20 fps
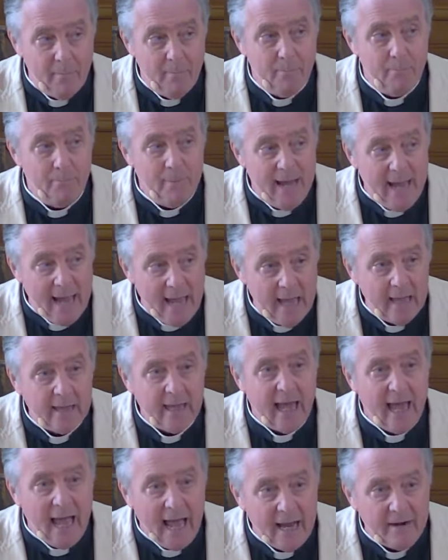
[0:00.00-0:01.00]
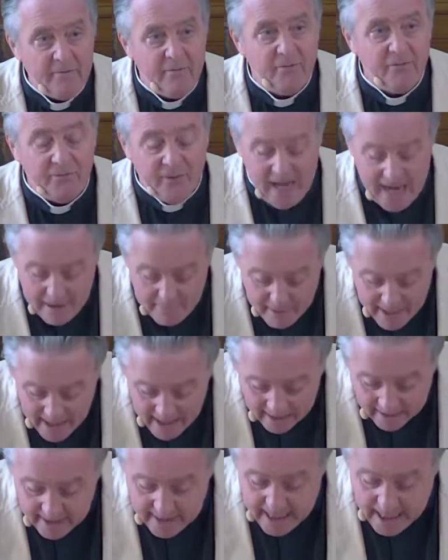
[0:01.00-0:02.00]
Male and
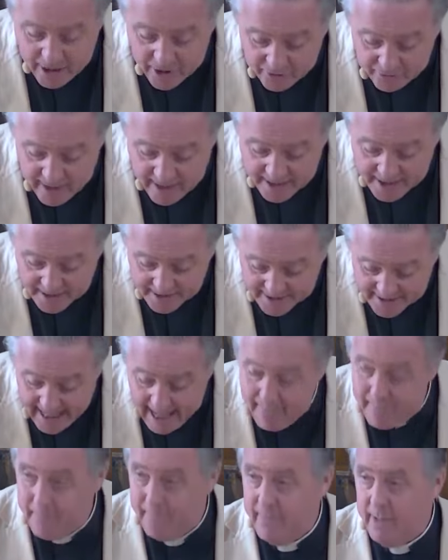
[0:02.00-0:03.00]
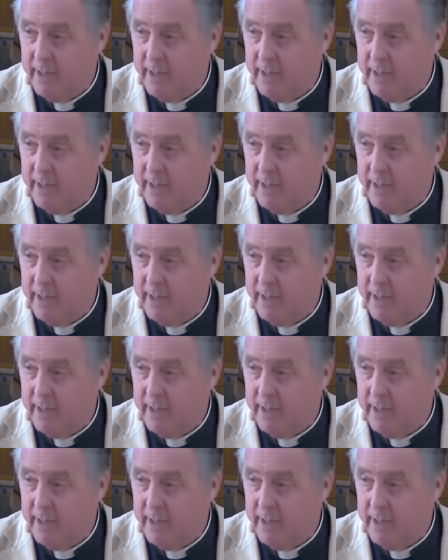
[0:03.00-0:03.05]
female, he created them.